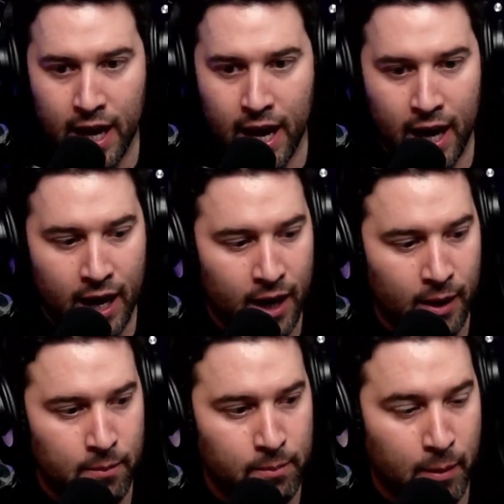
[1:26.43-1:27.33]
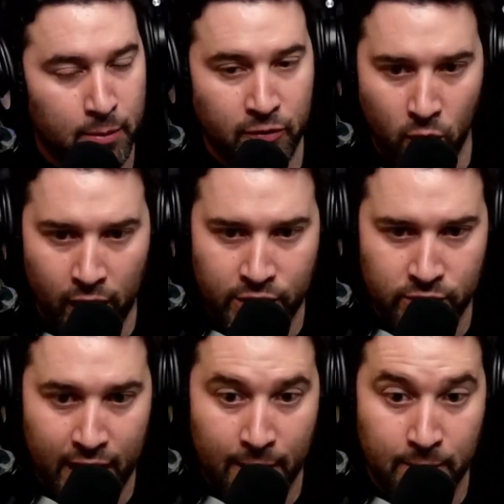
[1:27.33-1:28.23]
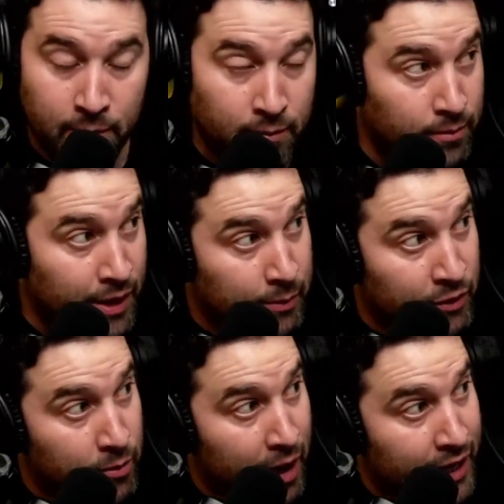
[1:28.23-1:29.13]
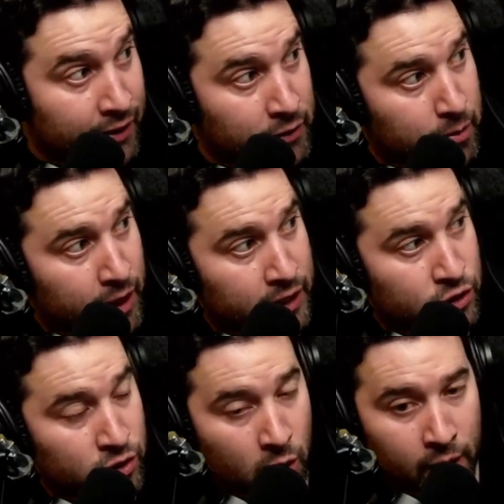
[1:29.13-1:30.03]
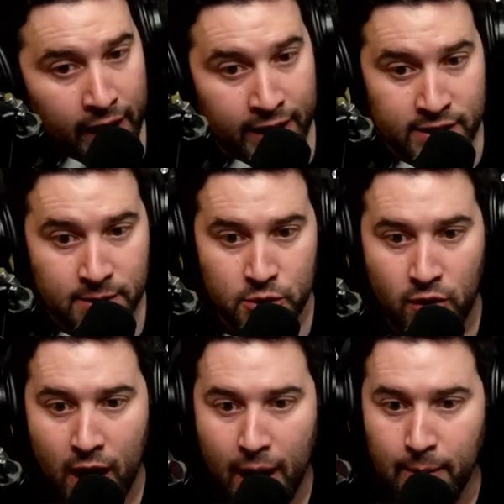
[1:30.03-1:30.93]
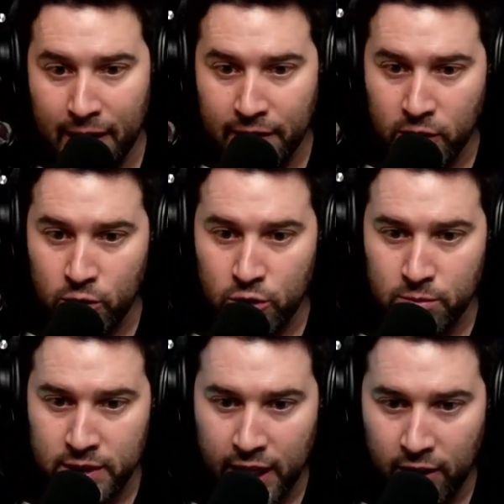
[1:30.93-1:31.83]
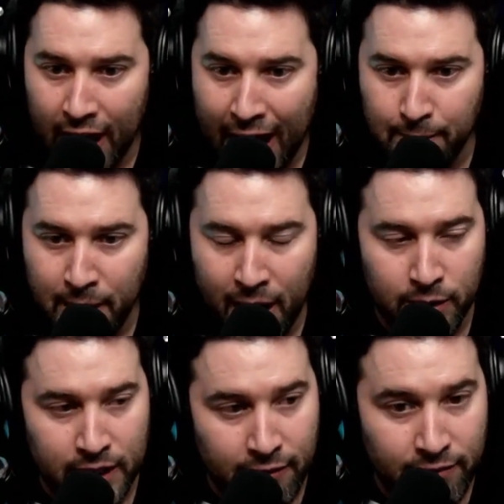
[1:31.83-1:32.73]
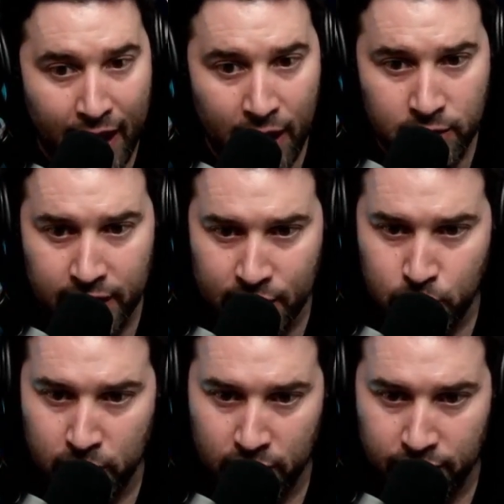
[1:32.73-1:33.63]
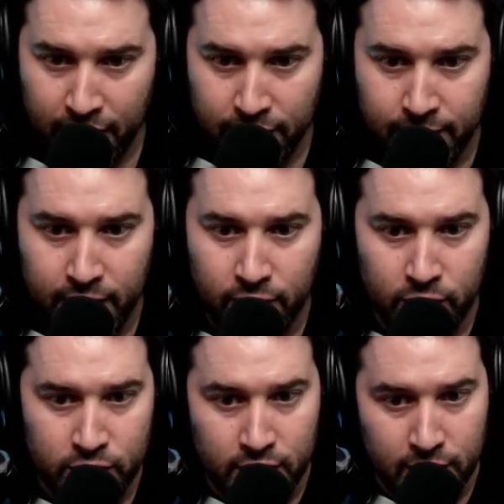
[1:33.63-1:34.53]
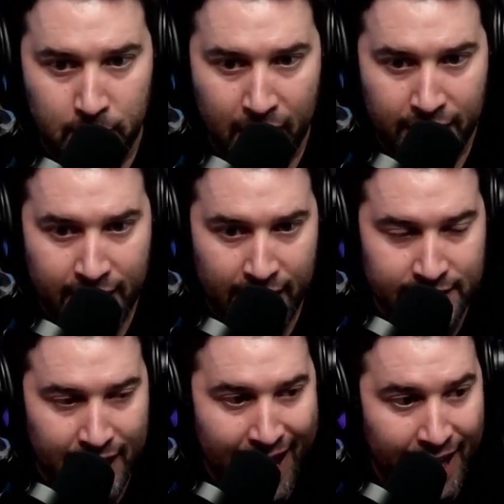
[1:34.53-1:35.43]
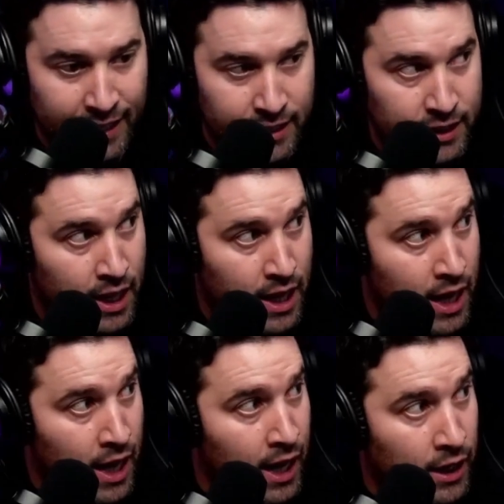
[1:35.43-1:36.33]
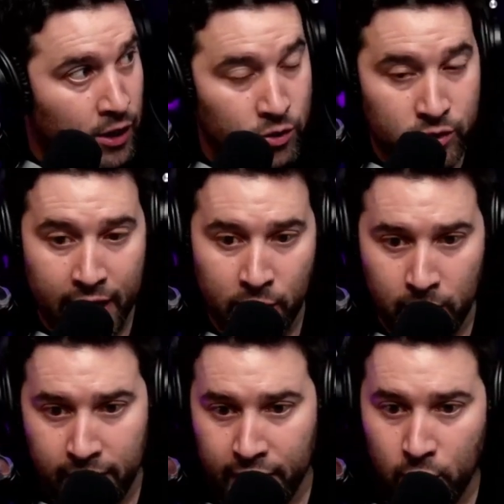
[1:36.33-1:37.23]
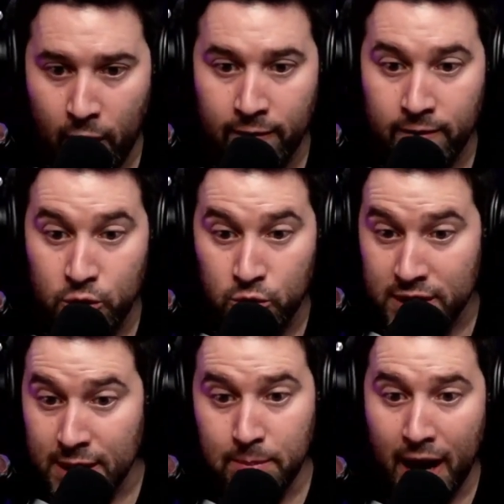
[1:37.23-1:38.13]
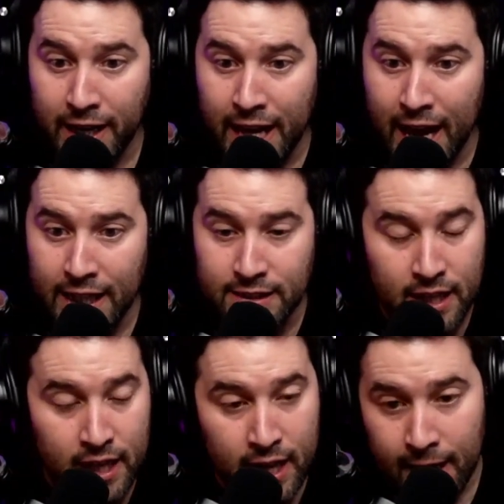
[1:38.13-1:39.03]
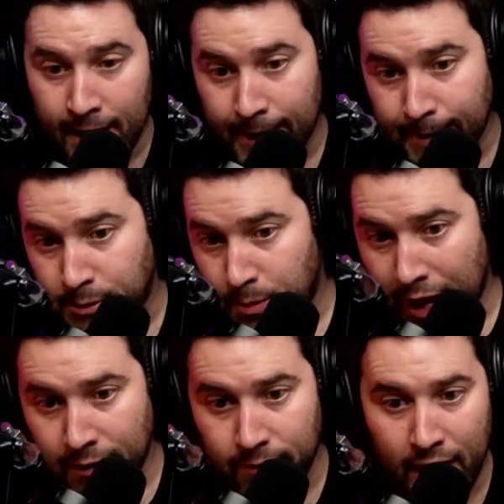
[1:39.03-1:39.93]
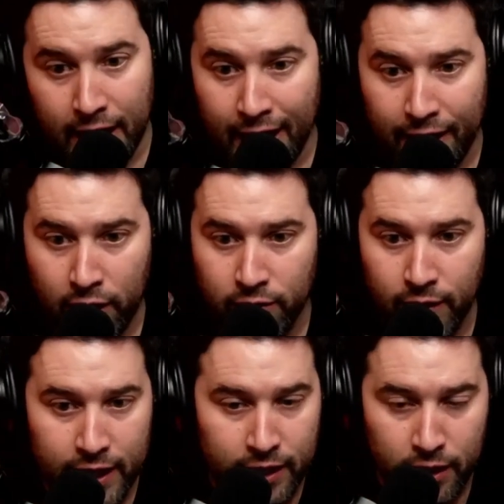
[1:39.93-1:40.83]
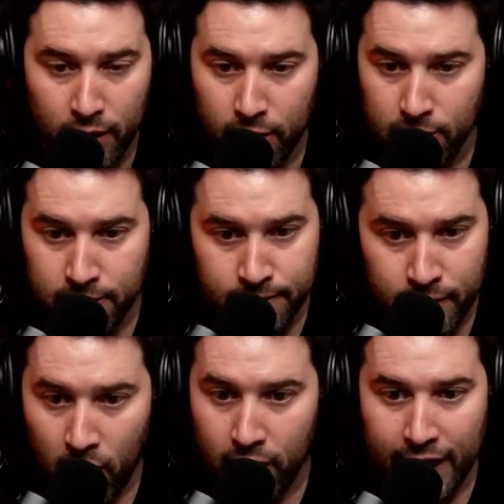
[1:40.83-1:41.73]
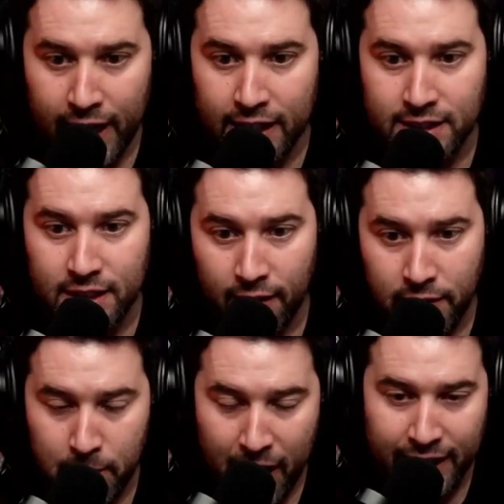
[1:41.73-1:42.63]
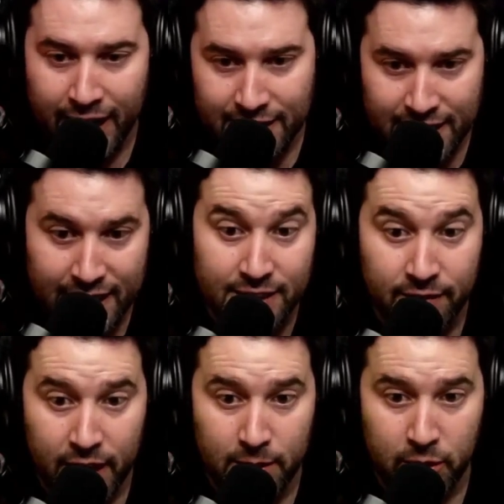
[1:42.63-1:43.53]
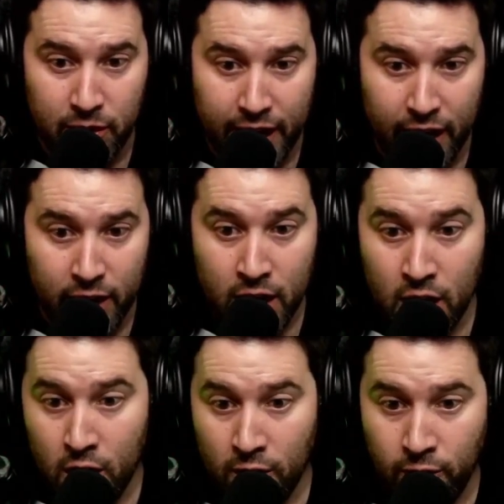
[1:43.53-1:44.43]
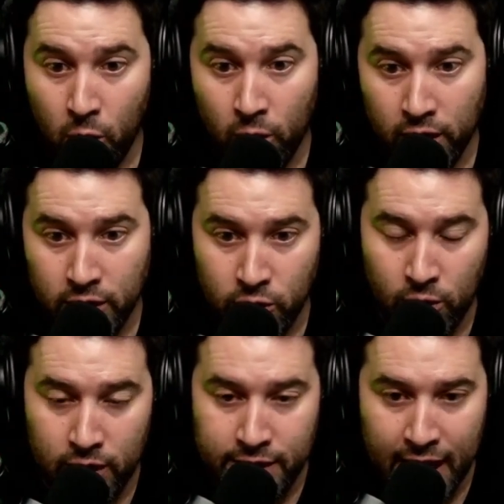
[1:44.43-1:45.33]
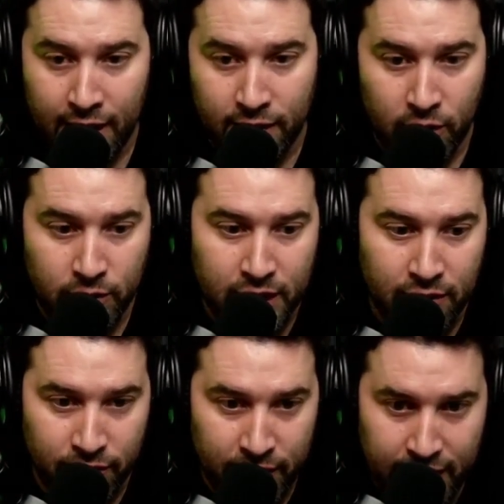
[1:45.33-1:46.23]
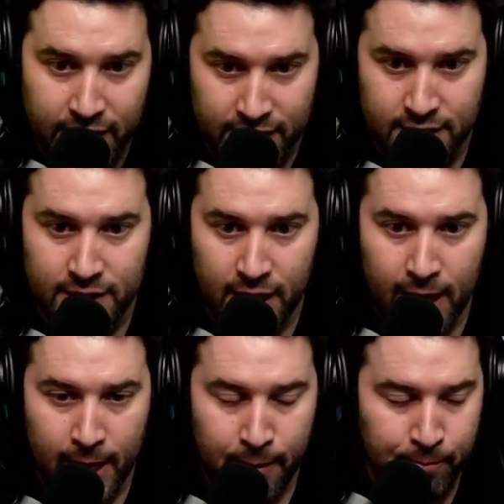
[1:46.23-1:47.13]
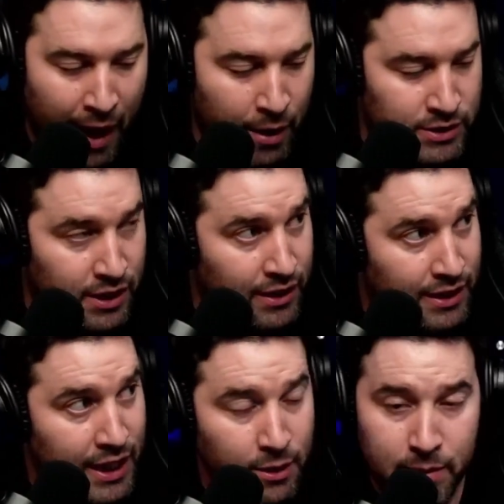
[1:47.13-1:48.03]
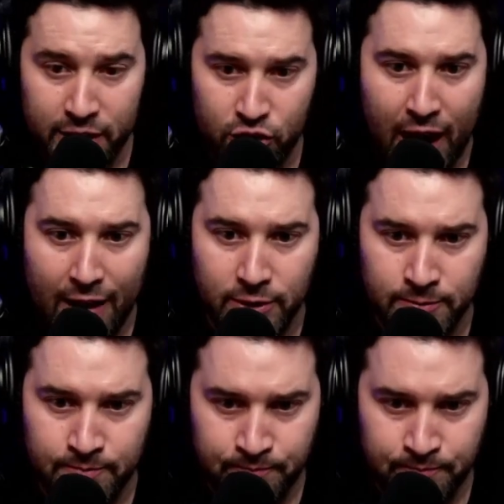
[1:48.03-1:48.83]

But before I do that, let me remind everybody to go ahead and subscribe at the YouTube channel at Powell Not Found. That's where you'll find the video version of the podcast, and go to anywhere that you see podcasts, Spotify, iHeartRadio, all that kind of stuff. The podcast is available there for your download convenience. I was on a little bit of travel